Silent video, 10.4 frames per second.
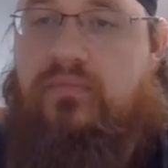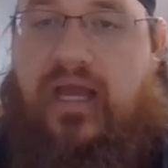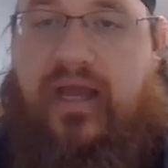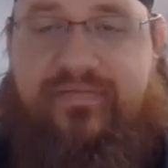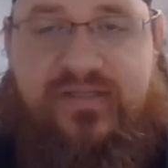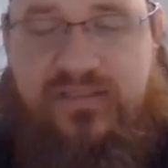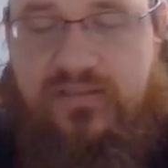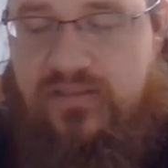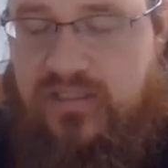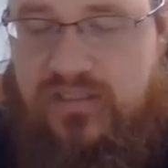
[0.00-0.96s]
I have this
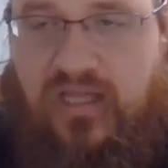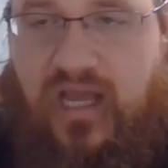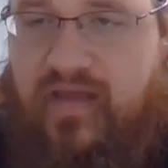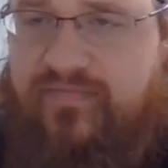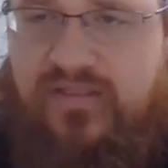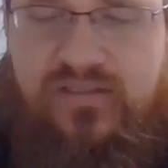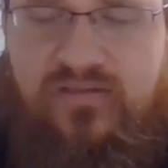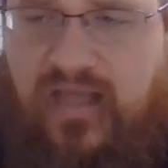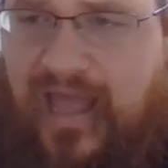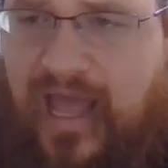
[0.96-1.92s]
I have this
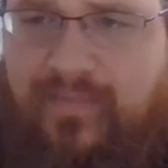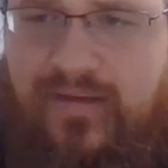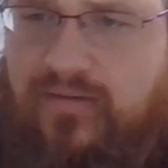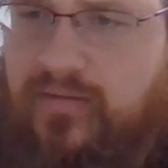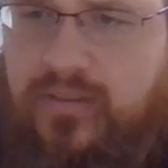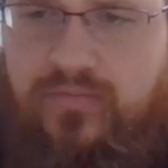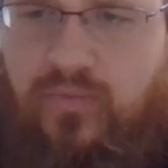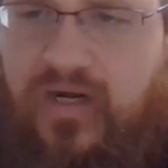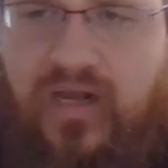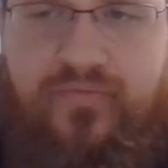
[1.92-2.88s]
habit or
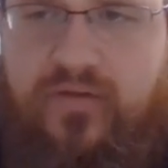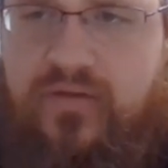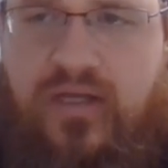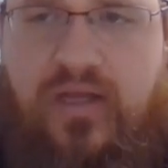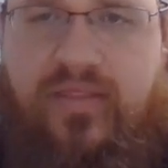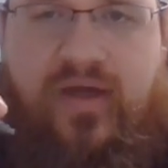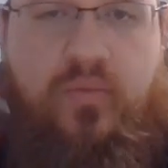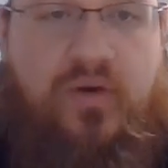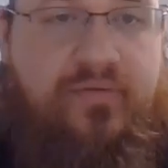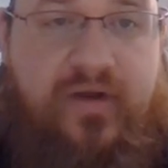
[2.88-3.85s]
whatever that
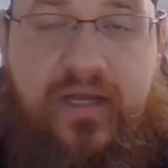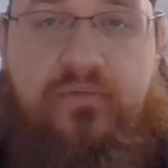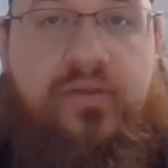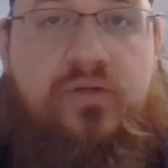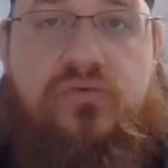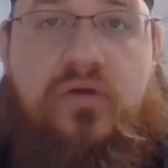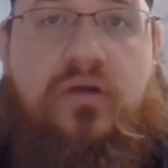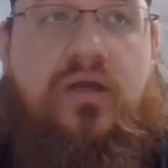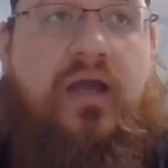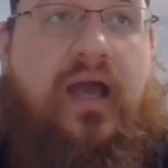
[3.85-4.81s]
whenever I get really drunk,